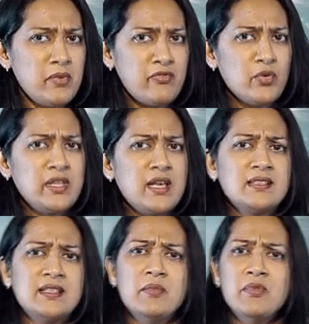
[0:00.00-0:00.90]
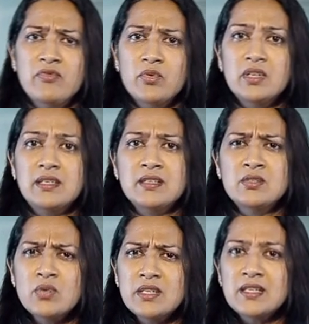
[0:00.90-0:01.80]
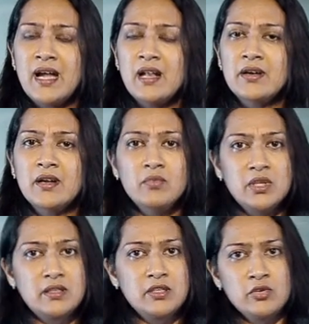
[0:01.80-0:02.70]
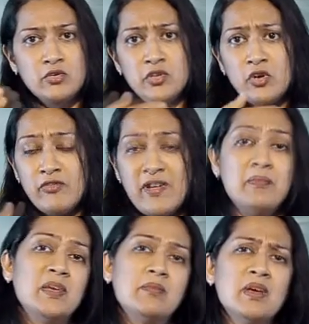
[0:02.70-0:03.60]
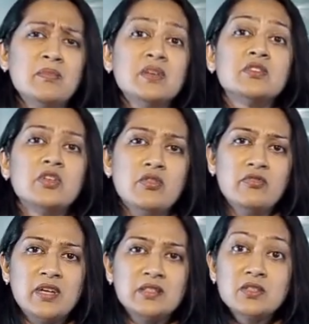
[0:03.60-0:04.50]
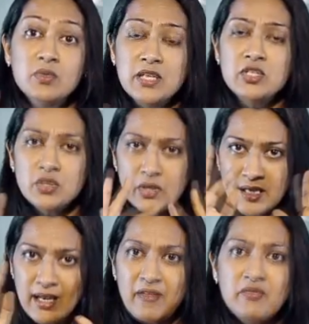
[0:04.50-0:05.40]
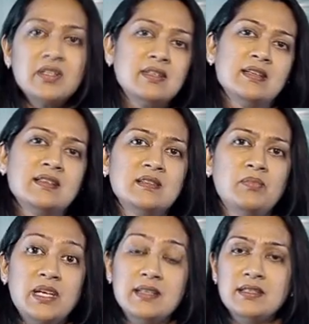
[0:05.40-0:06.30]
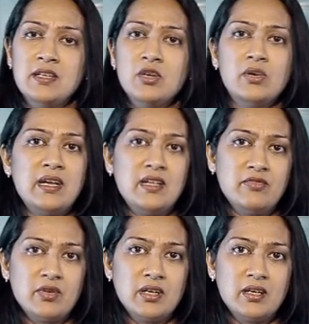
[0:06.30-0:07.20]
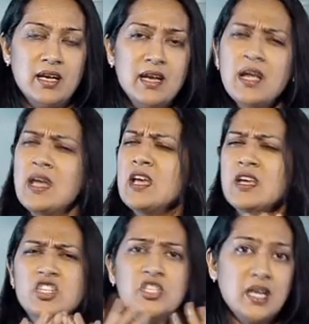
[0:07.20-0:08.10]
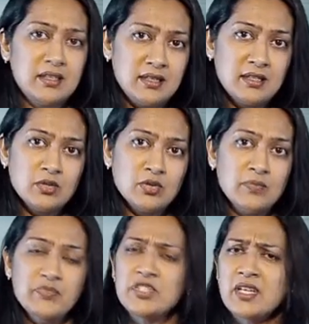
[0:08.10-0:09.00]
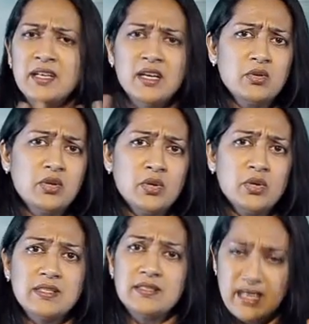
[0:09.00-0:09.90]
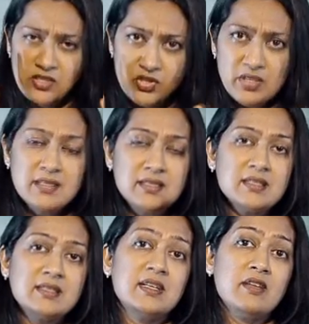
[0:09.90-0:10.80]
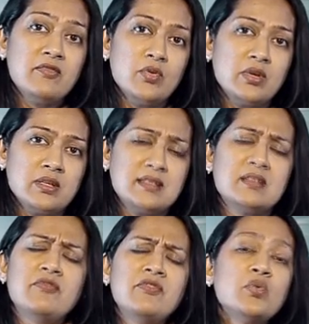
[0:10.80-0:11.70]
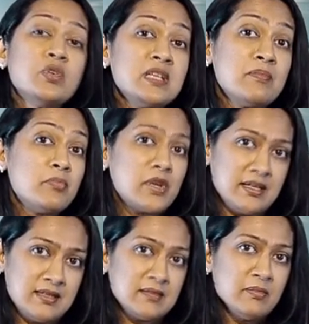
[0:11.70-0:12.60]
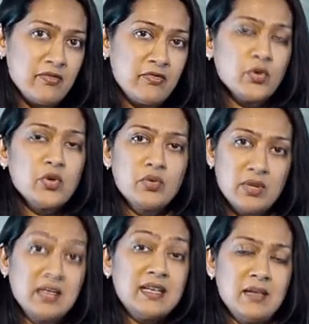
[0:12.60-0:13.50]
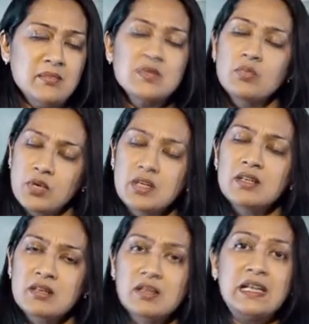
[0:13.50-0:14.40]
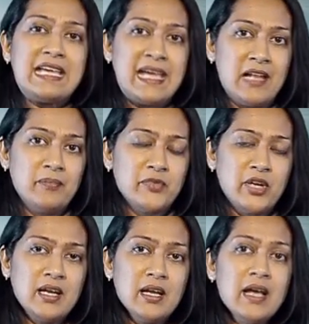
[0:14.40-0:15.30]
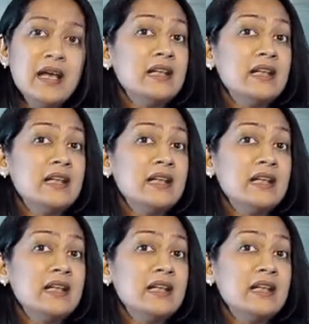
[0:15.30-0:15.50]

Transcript: before the exam, before a test, do a trial run with, you know, your family members or your friends to ensure that everything is in place and you're ready for it, right? Shut the door, shut out noise, and just stay focused. A few deep breaths before you attempt would really help, right?